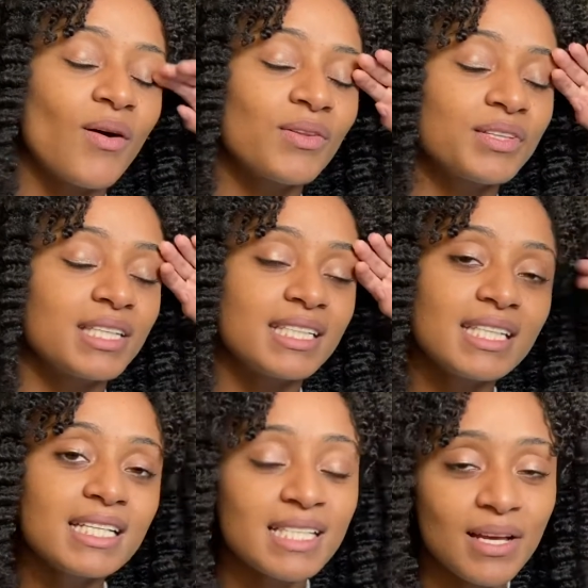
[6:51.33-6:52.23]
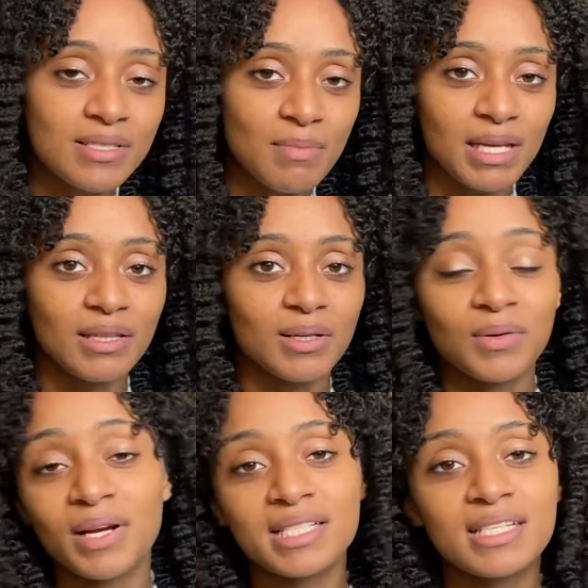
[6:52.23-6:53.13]
all of the details and make it look
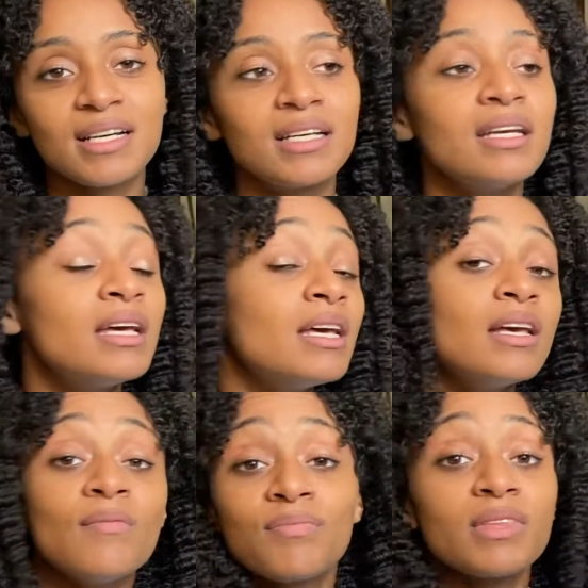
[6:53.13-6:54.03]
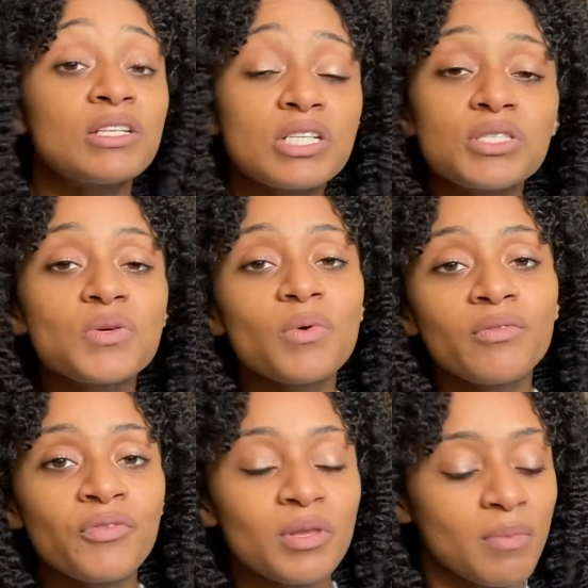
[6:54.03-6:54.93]
crazy good, then just do
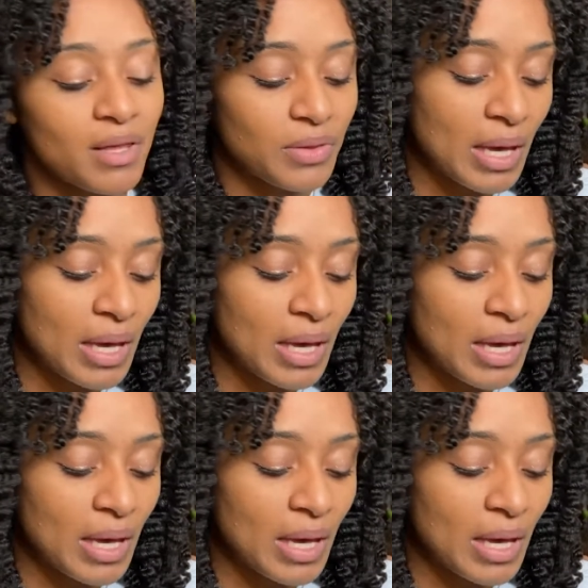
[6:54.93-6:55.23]
1 for the month.